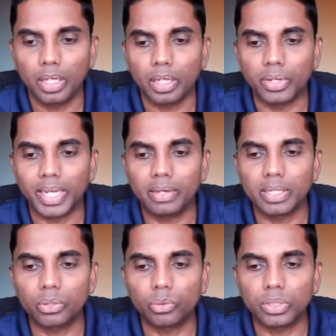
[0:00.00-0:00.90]
If you have
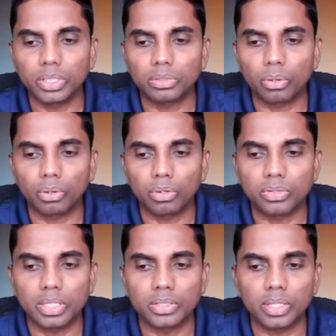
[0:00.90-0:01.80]
any questions or concerns